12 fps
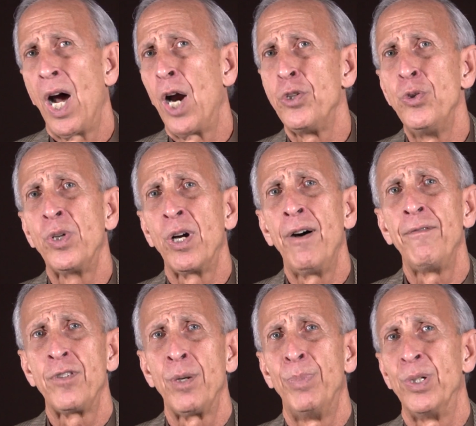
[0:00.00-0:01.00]
Are you
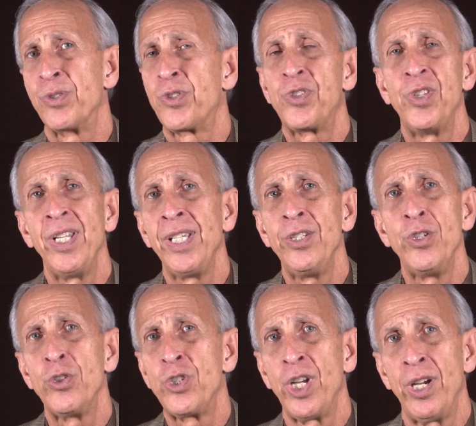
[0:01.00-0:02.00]
comfortable sitting in
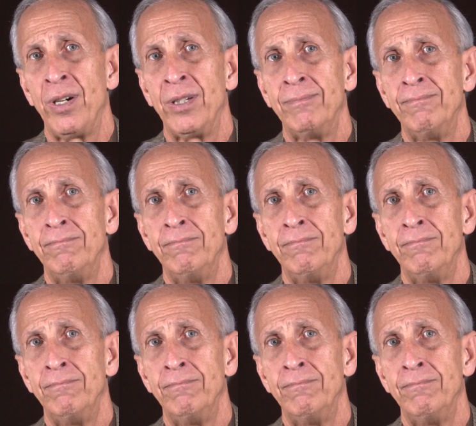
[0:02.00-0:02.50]
your chair,